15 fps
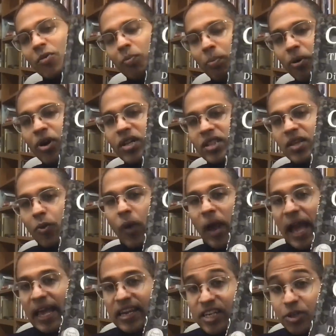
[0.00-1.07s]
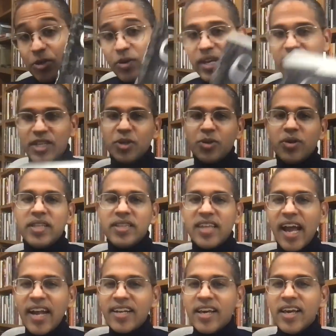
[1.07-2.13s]
book, the value in doing
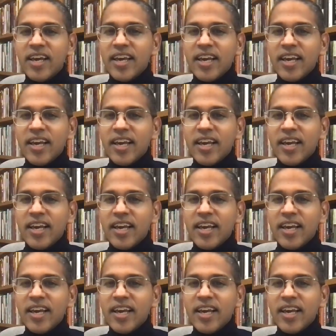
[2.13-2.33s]
that,